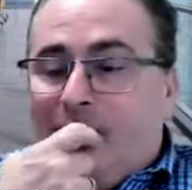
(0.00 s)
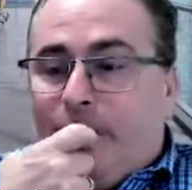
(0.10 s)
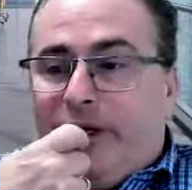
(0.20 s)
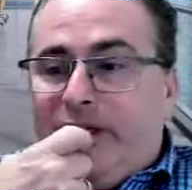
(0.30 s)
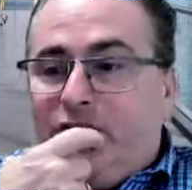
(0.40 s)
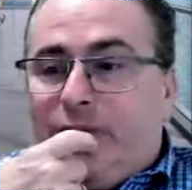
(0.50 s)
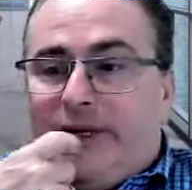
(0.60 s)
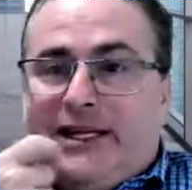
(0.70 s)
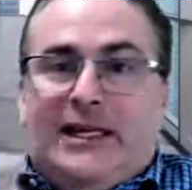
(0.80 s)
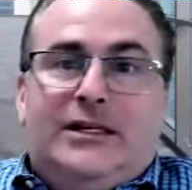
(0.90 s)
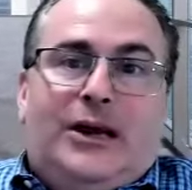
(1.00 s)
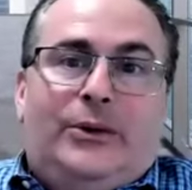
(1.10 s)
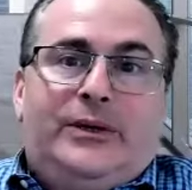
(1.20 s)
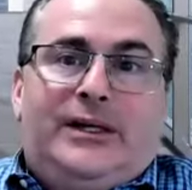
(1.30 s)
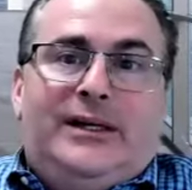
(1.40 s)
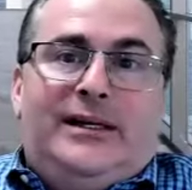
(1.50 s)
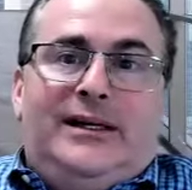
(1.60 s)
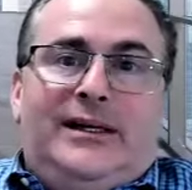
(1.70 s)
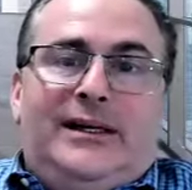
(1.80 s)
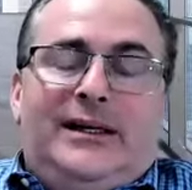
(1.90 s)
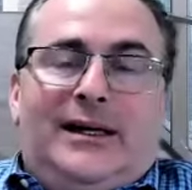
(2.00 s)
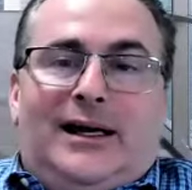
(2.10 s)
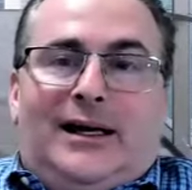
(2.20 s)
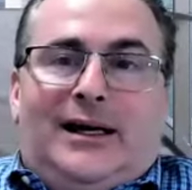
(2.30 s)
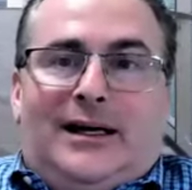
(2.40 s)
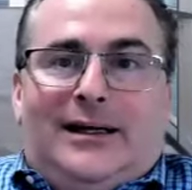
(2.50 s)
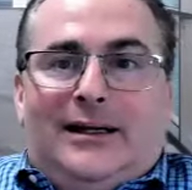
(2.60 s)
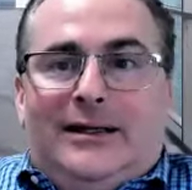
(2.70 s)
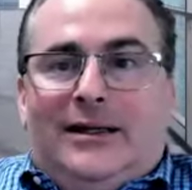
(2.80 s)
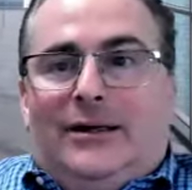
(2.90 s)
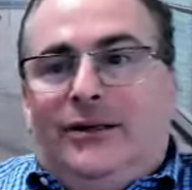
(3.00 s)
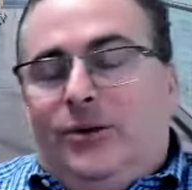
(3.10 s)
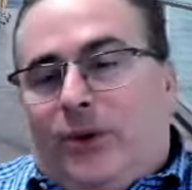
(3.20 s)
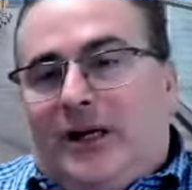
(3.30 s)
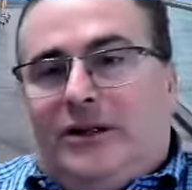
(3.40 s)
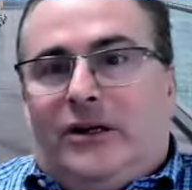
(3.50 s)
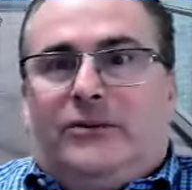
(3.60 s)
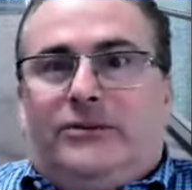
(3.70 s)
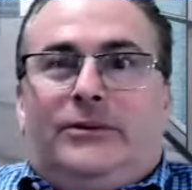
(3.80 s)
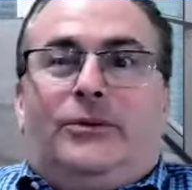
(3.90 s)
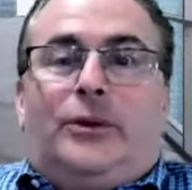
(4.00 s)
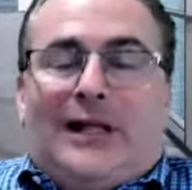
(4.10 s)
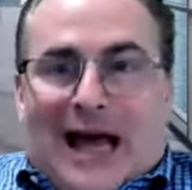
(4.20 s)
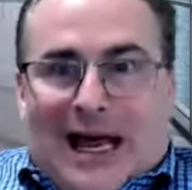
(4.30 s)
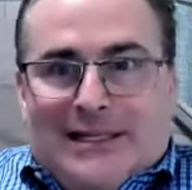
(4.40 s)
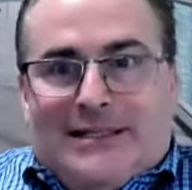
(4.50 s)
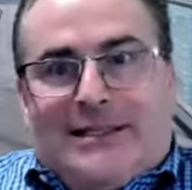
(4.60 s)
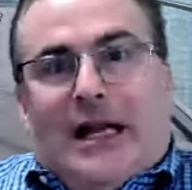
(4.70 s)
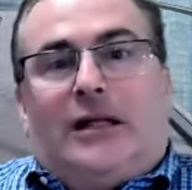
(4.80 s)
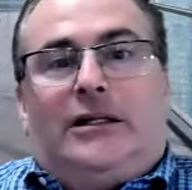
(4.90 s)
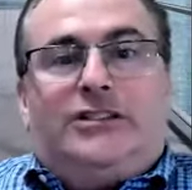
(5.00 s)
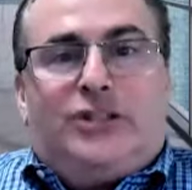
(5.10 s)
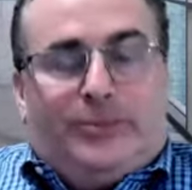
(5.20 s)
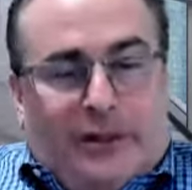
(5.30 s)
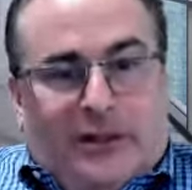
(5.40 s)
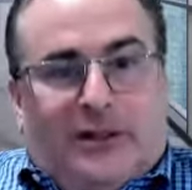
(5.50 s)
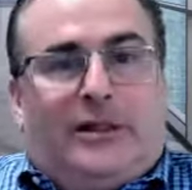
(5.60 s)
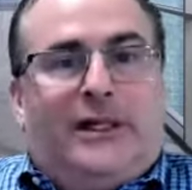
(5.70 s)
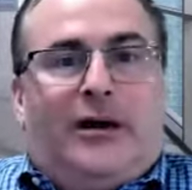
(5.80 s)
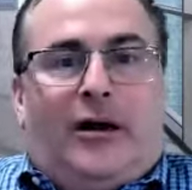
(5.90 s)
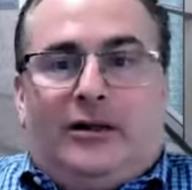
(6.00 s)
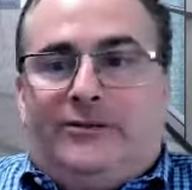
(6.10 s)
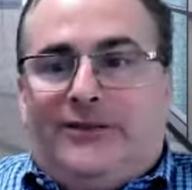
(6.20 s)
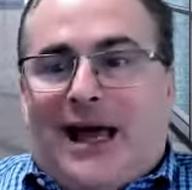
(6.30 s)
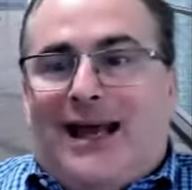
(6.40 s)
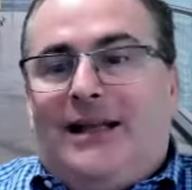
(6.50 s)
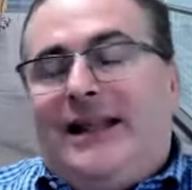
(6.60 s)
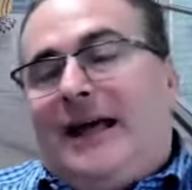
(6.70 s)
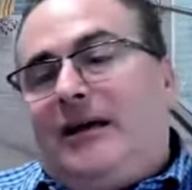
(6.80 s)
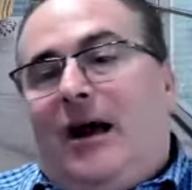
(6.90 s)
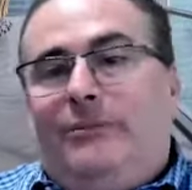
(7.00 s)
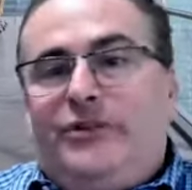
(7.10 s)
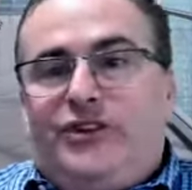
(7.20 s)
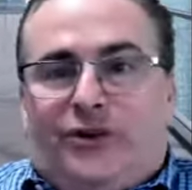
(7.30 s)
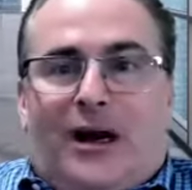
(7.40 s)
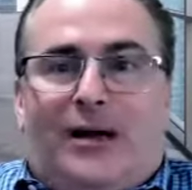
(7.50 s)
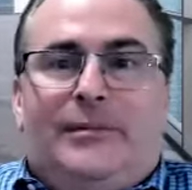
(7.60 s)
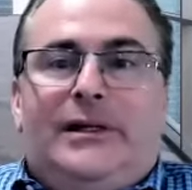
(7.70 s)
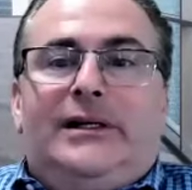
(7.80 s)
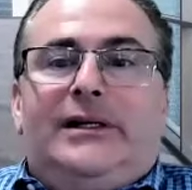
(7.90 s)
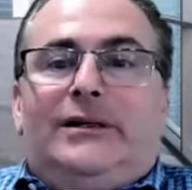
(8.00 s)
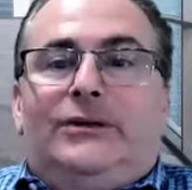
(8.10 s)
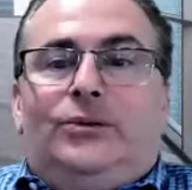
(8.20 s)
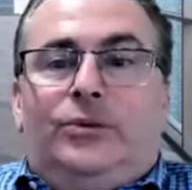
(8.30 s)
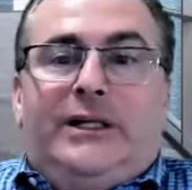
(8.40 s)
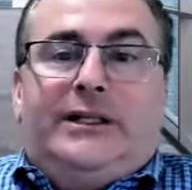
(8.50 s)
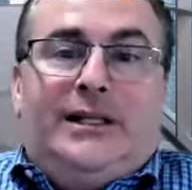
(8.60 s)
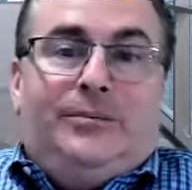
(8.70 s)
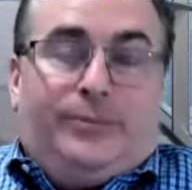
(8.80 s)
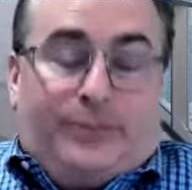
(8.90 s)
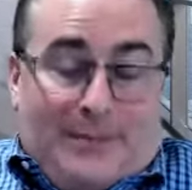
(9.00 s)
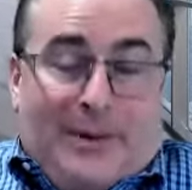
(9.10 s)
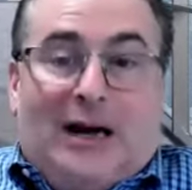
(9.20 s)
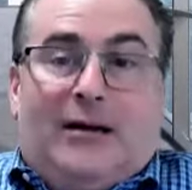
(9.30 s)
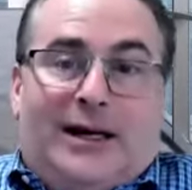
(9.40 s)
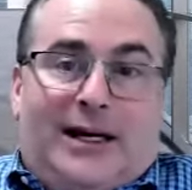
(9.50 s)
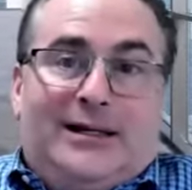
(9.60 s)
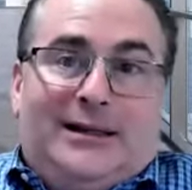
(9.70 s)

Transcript: when you're doing a keynote, you want to look relaxed, knowledgeable, and all of that. And that comes from really preparing.